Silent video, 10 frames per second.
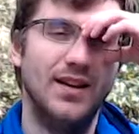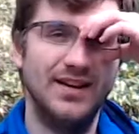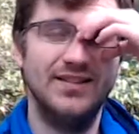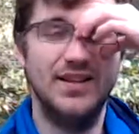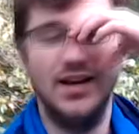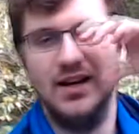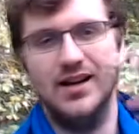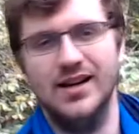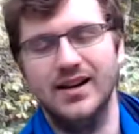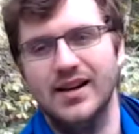to
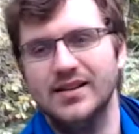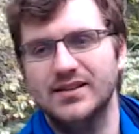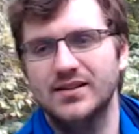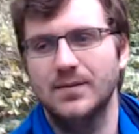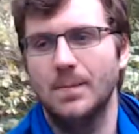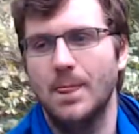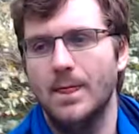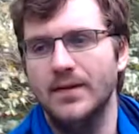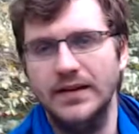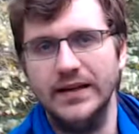I guess
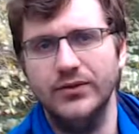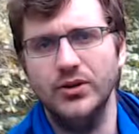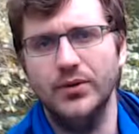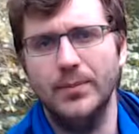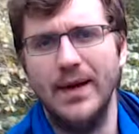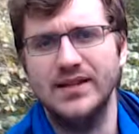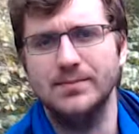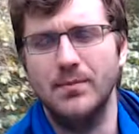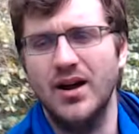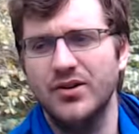give you the best
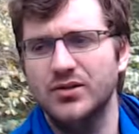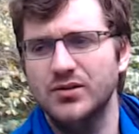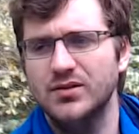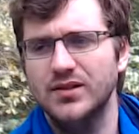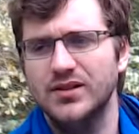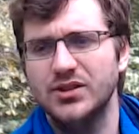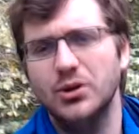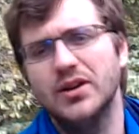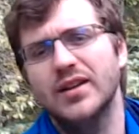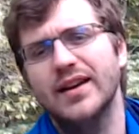model so
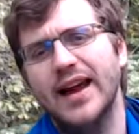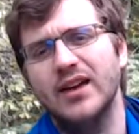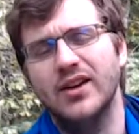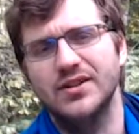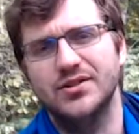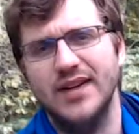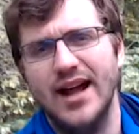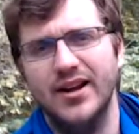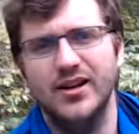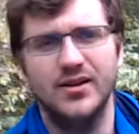you can like analyze your
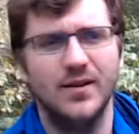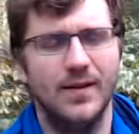data.